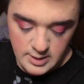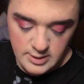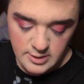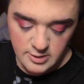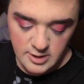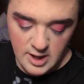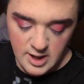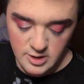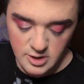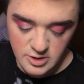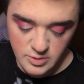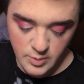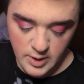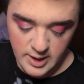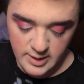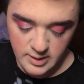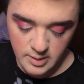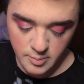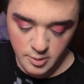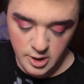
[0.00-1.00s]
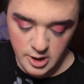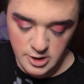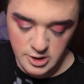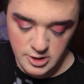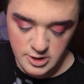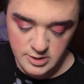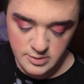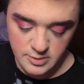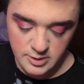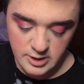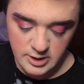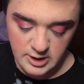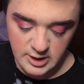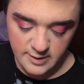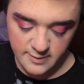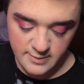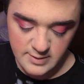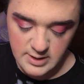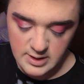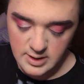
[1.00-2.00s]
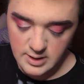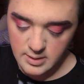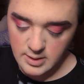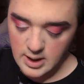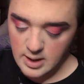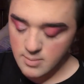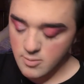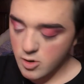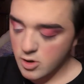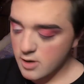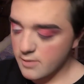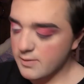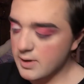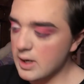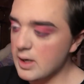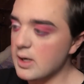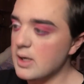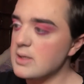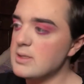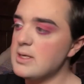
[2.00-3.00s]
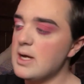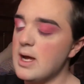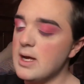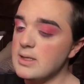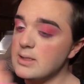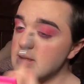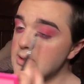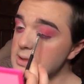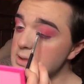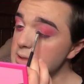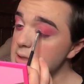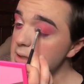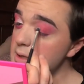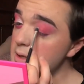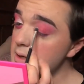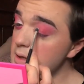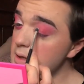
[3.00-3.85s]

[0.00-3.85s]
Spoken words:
So yeah, just wetting the brush just really gives it like more of like an intense